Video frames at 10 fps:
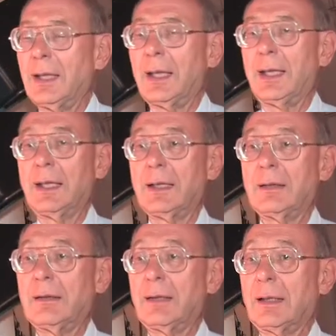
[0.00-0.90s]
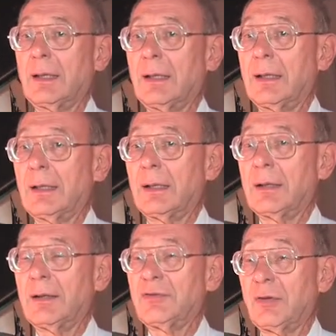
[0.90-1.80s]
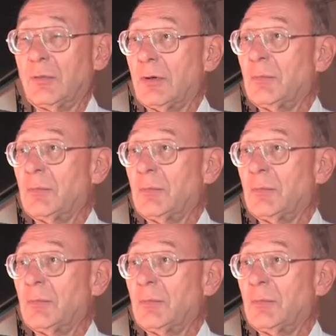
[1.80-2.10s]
And so we're